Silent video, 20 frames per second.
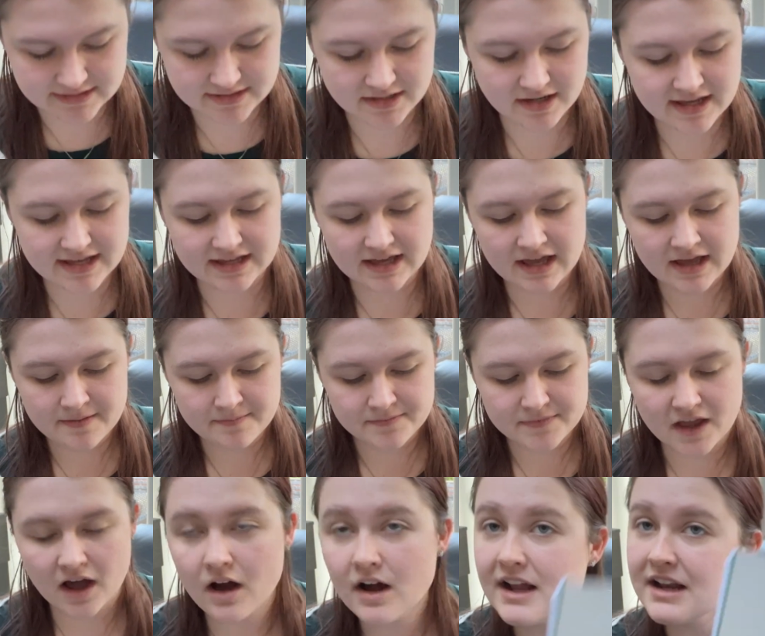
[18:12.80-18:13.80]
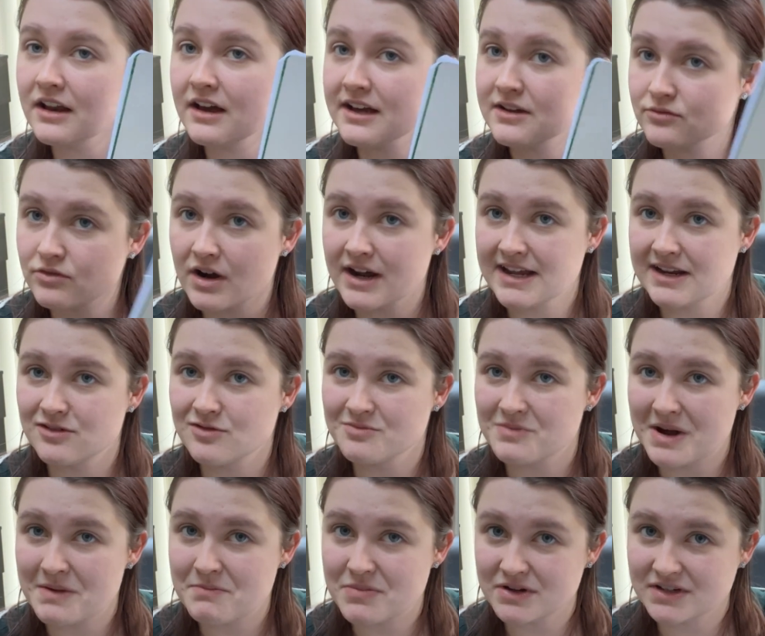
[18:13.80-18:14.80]
Like I like writing all
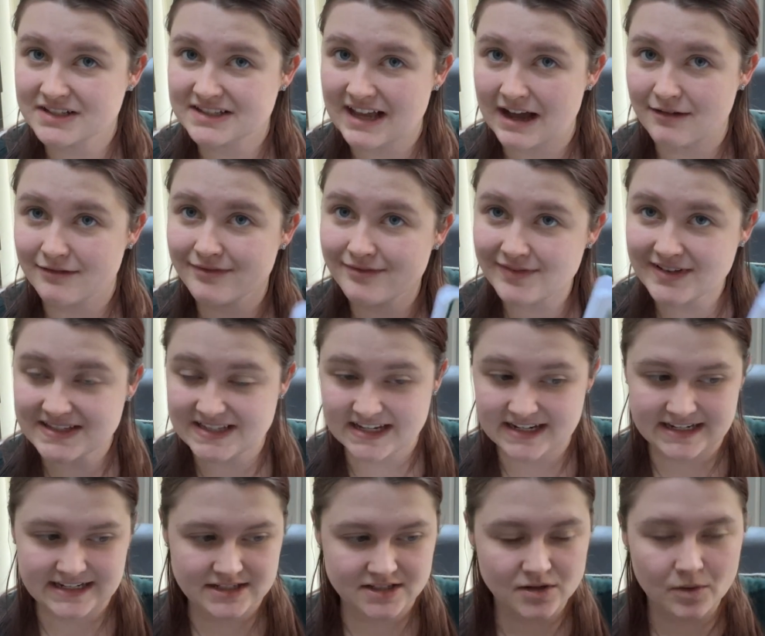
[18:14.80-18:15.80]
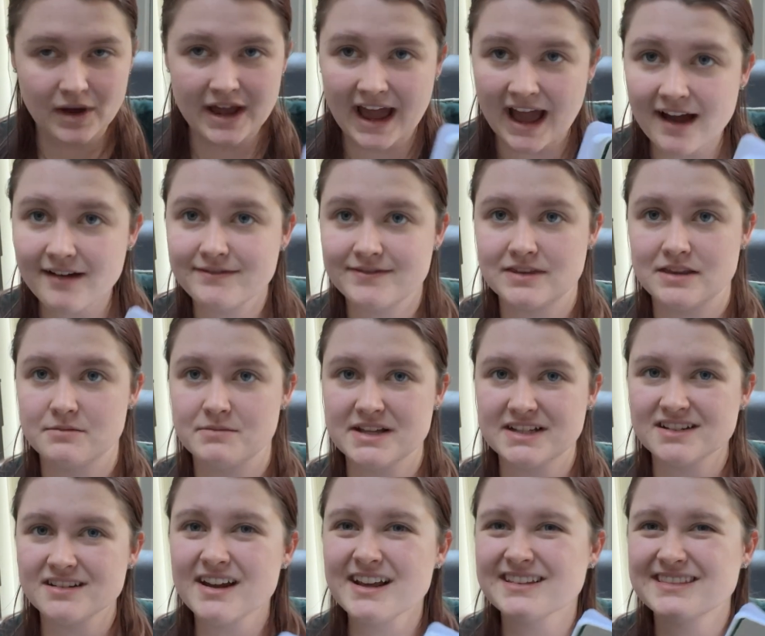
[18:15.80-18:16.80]
my books out physically, so I have them.
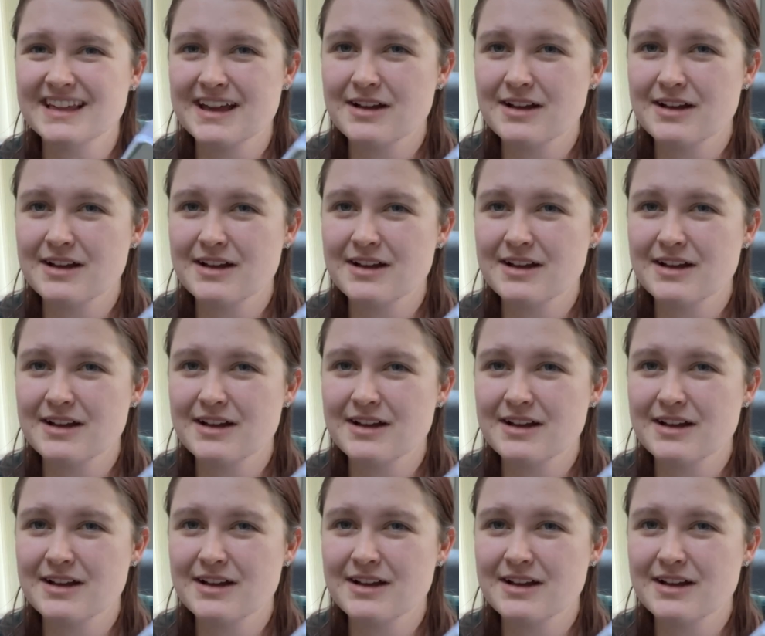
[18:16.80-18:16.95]
It's like they're